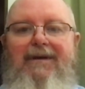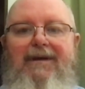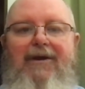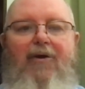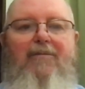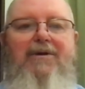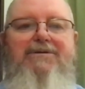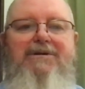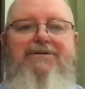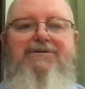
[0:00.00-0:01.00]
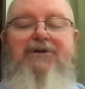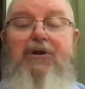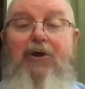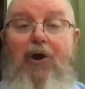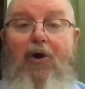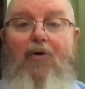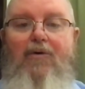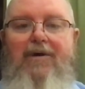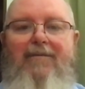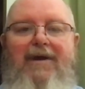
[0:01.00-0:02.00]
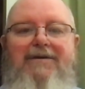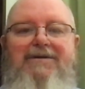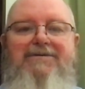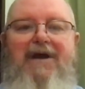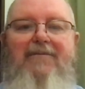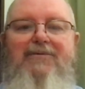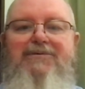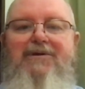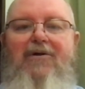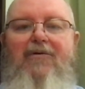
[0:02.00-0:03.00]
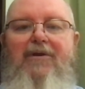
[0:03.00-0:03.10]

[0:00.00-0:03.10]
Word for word: and our mission is to go and make disciples in all